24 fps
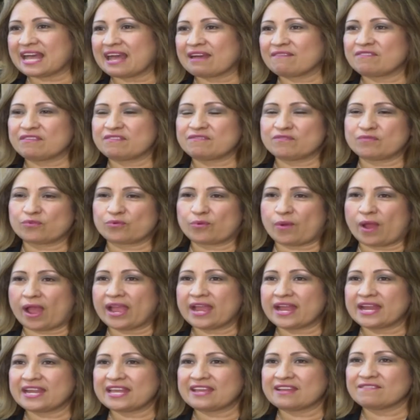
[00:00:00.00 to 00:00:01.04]
have a
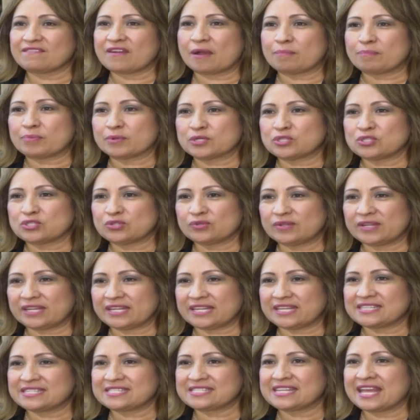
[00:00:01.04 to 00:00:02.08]
variety of
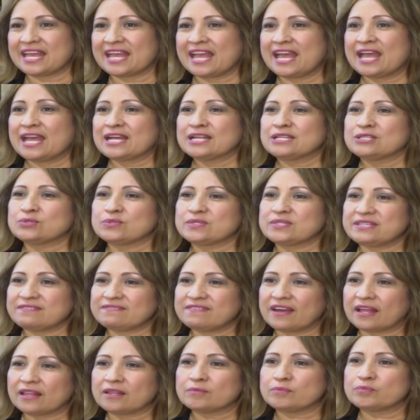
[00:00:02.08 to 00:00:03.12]
opportunities to
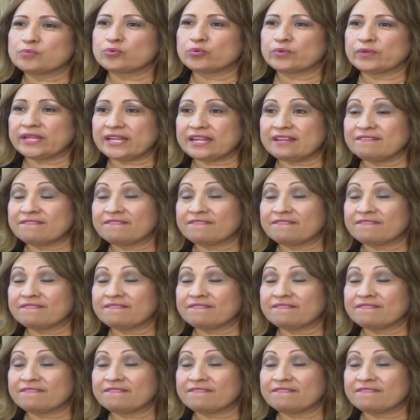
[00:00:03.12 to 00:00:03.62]
develop reading